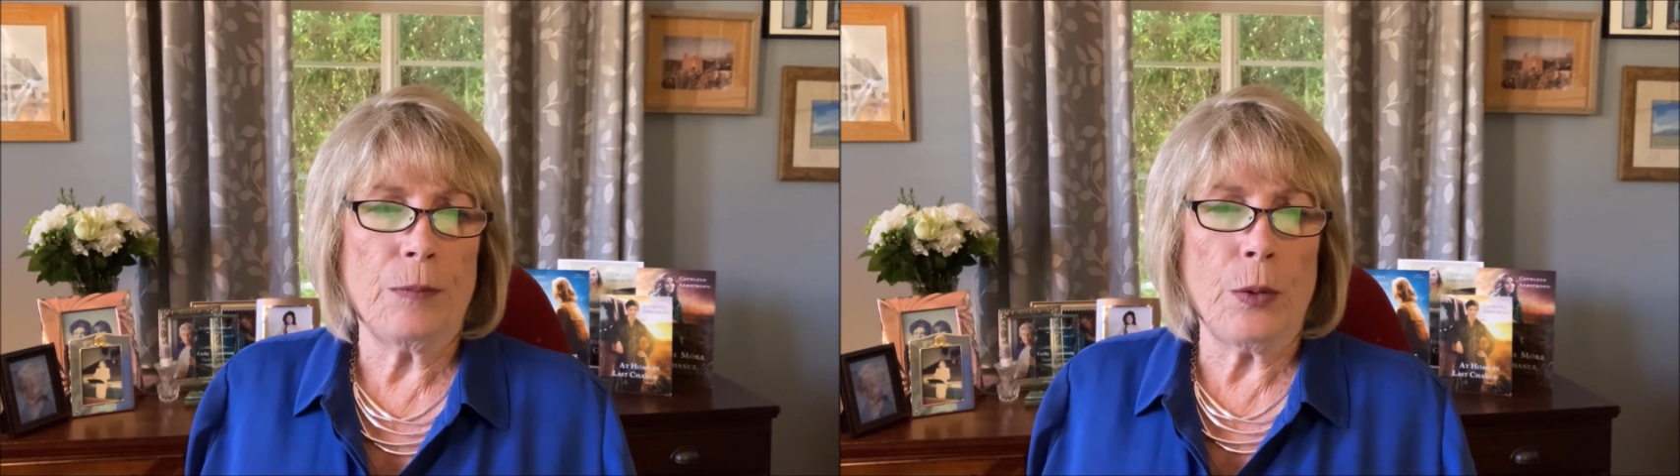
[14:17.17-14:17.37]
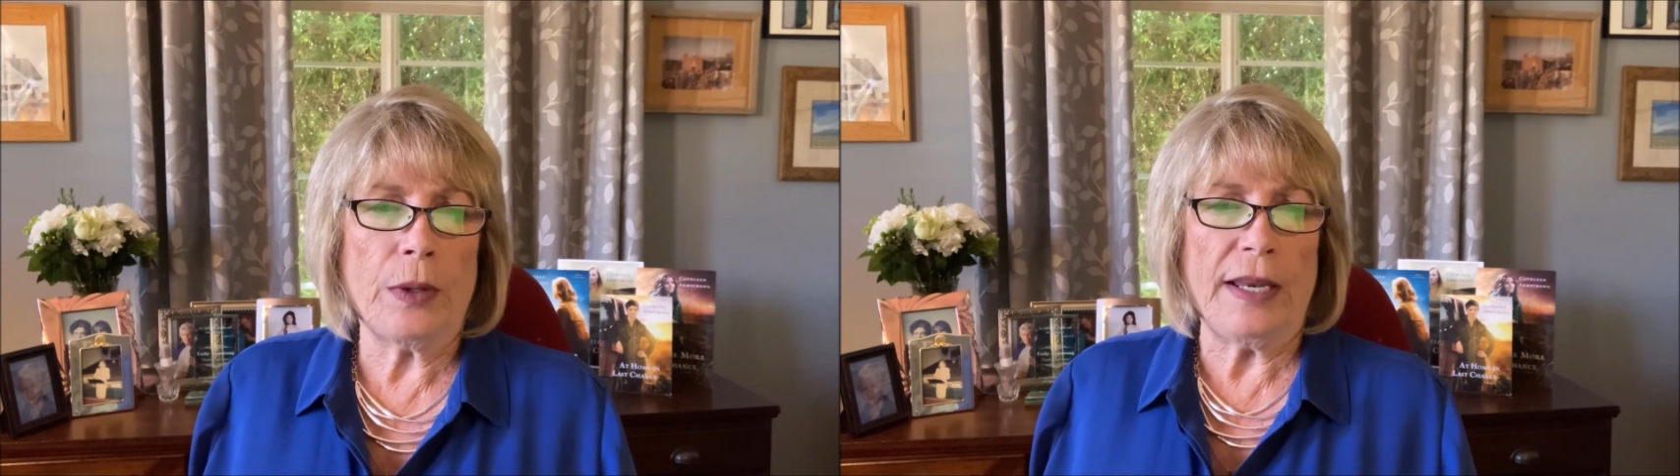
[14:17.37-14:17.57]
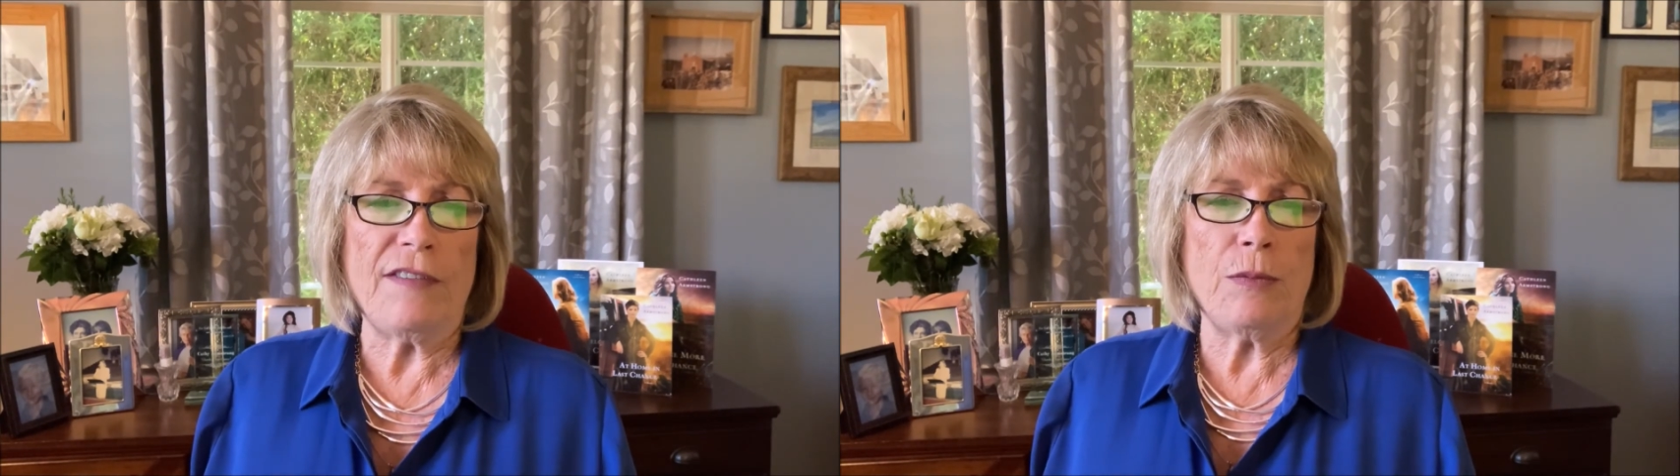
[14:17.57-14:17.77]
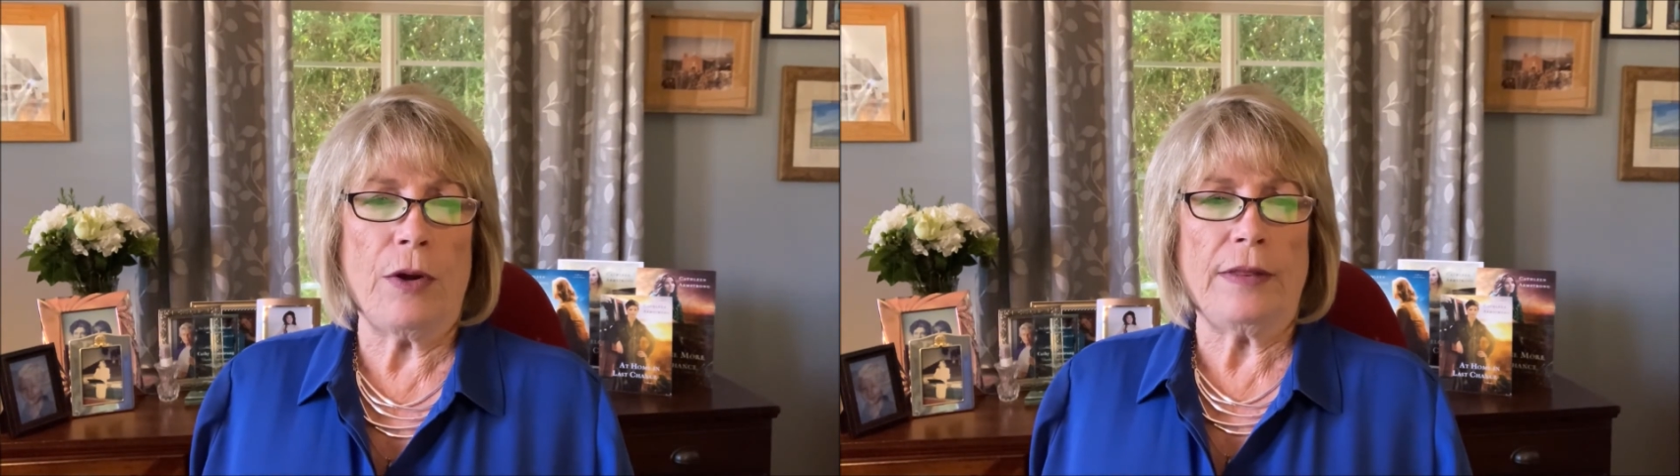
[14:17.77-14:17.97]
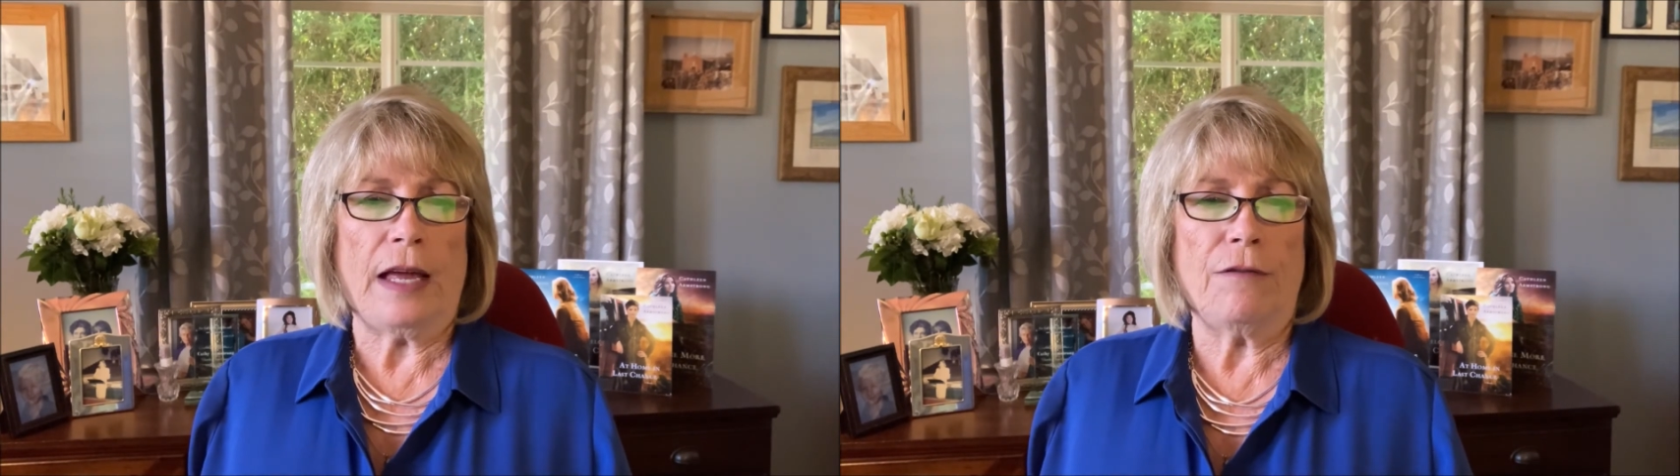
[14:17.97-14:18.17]
You could even
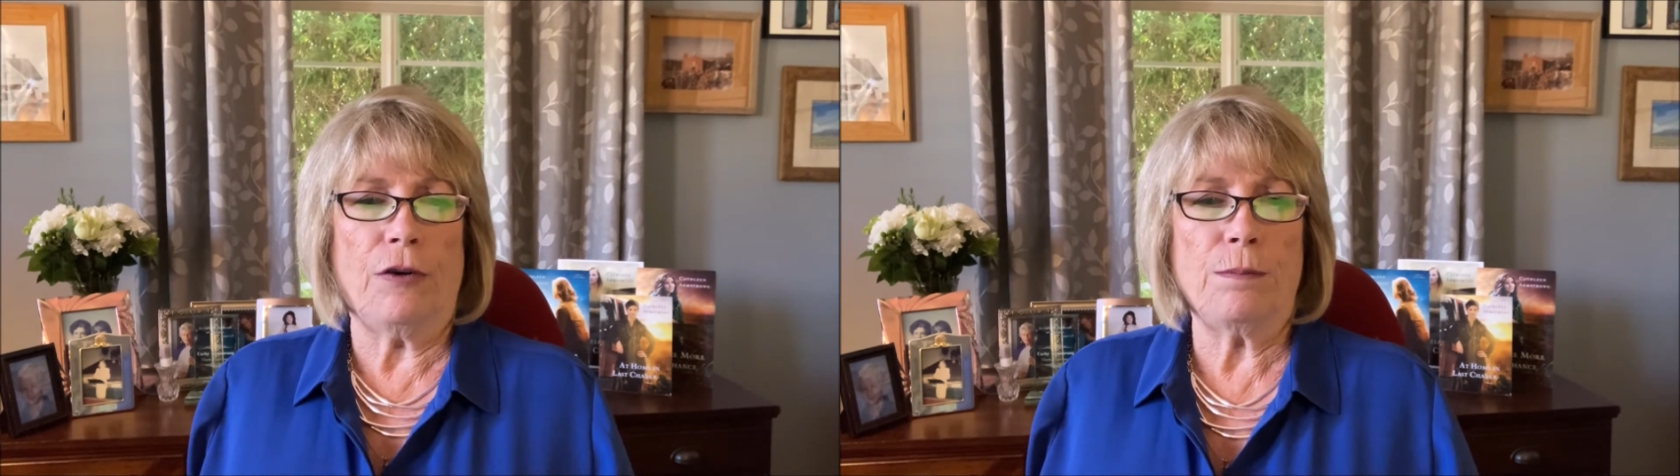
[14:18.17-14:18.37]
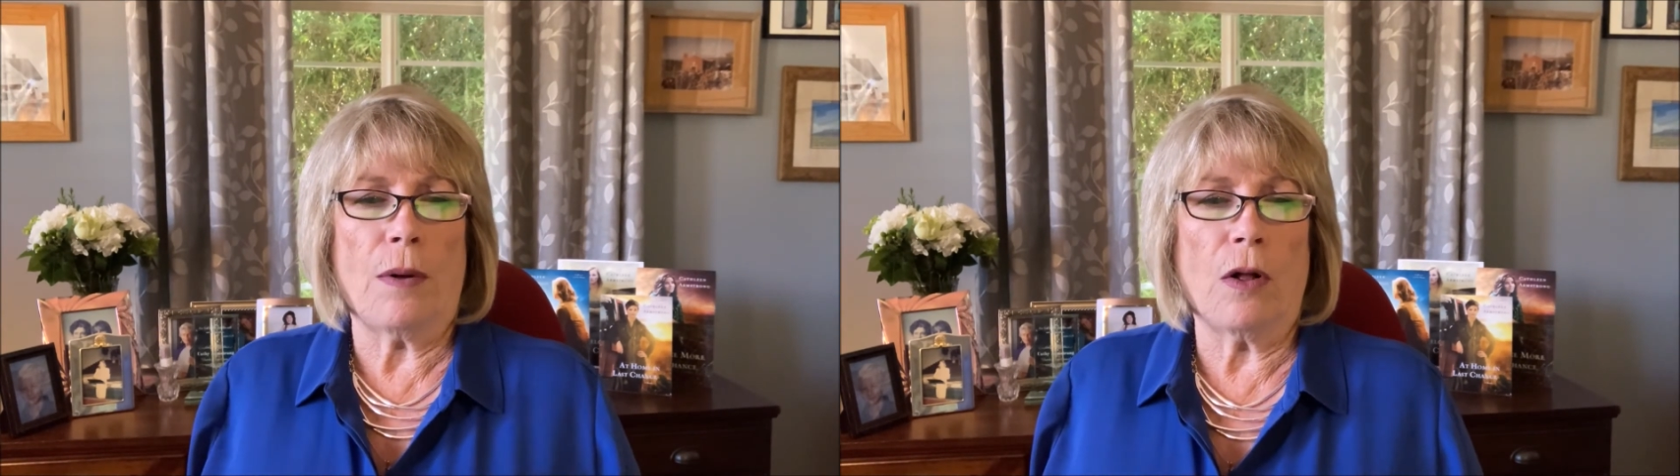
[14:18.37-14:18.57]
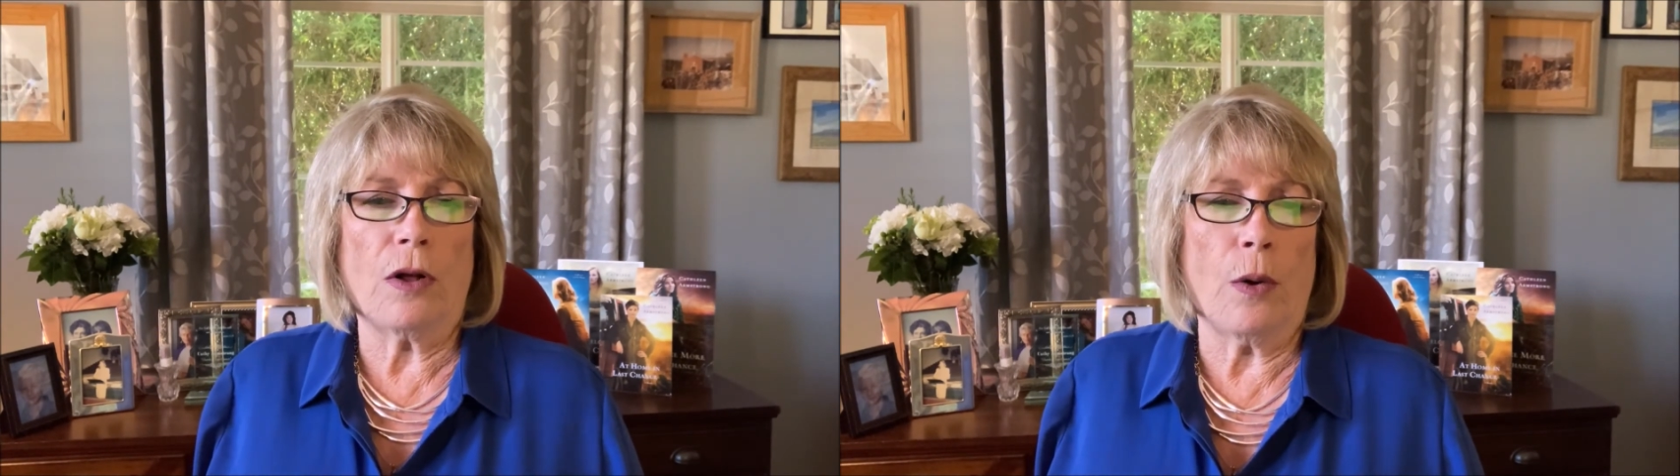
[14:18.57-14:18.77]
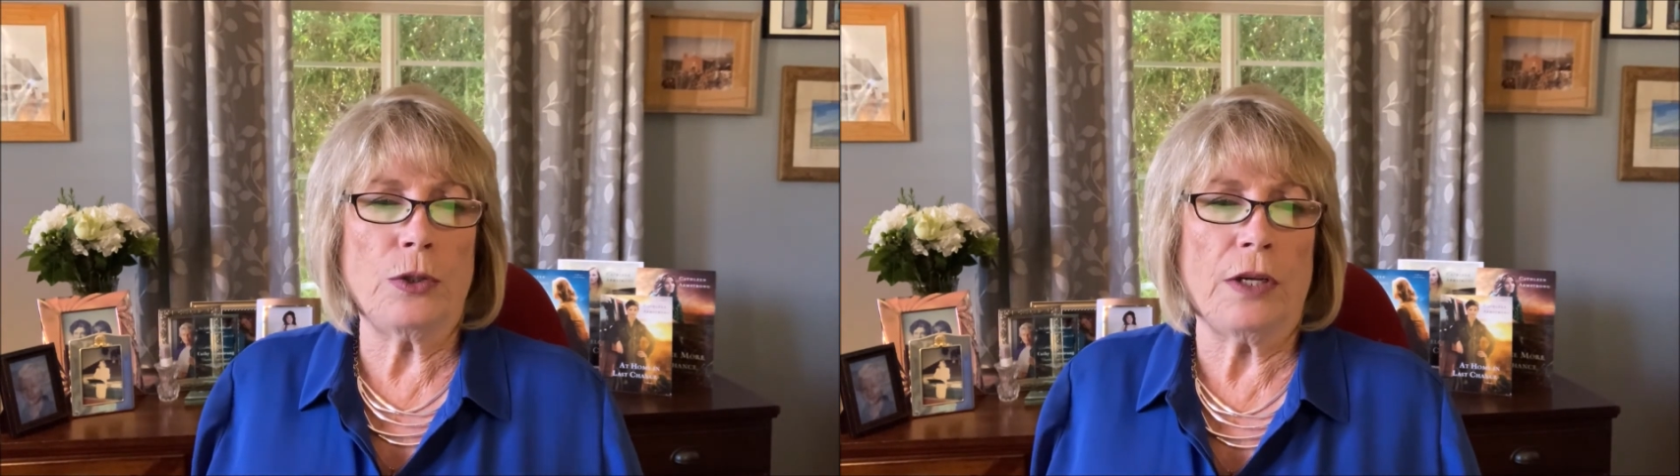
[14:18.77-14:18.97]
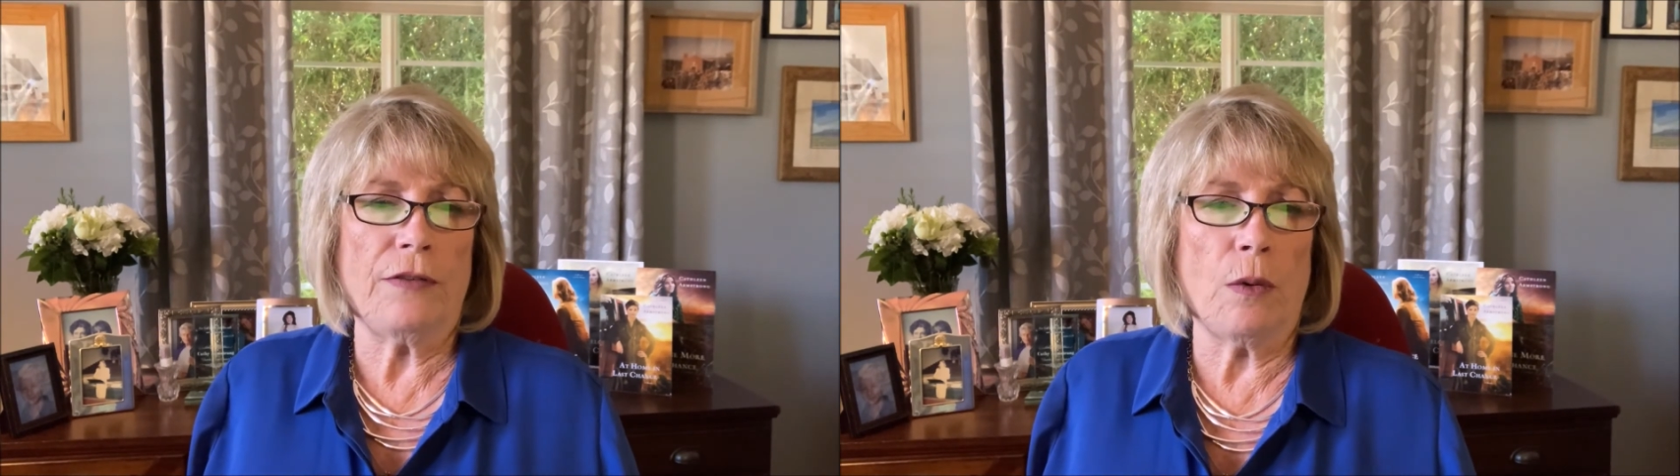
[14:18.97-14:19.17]
bring that football
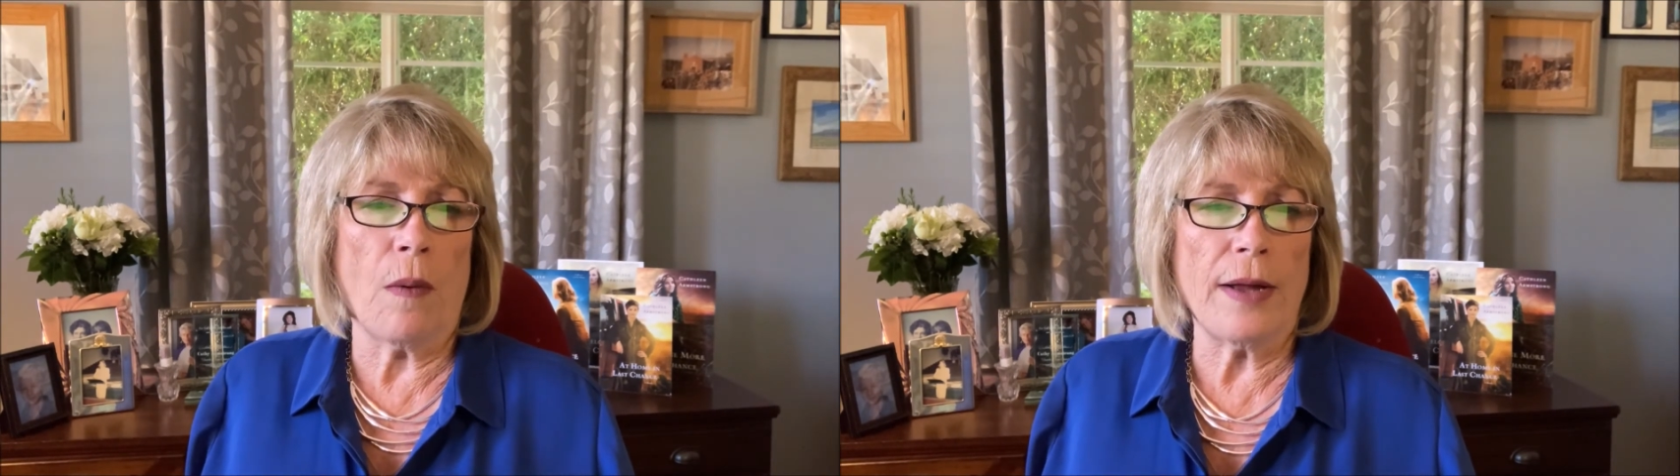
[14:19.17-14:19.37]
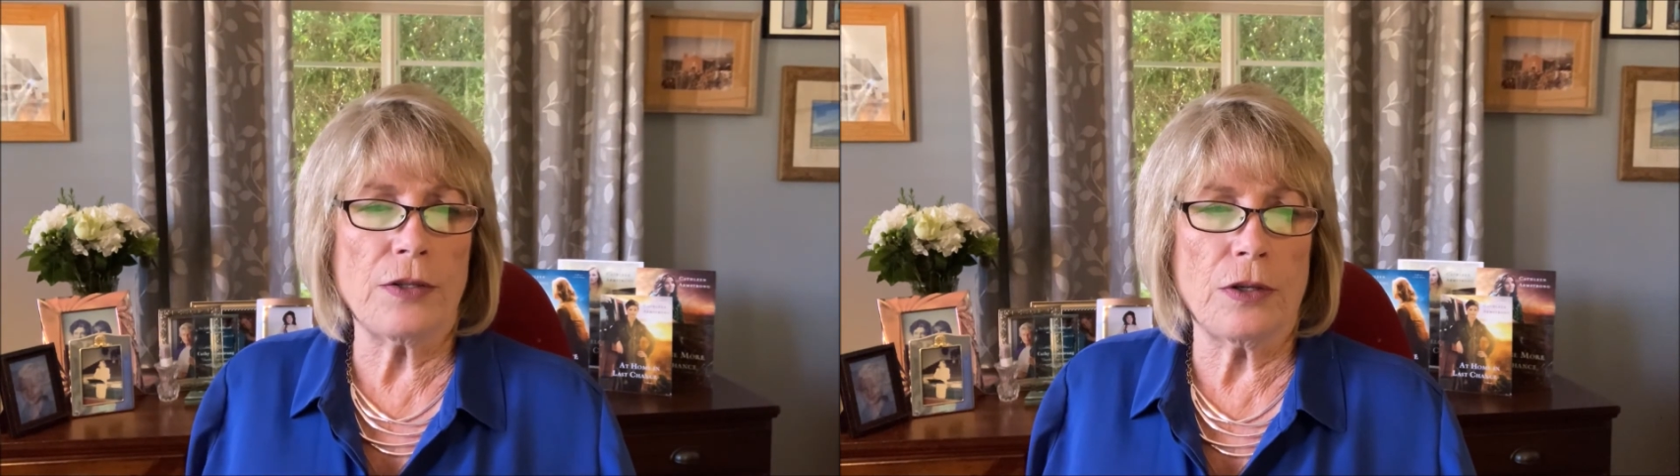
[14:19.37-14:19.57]
coach if you want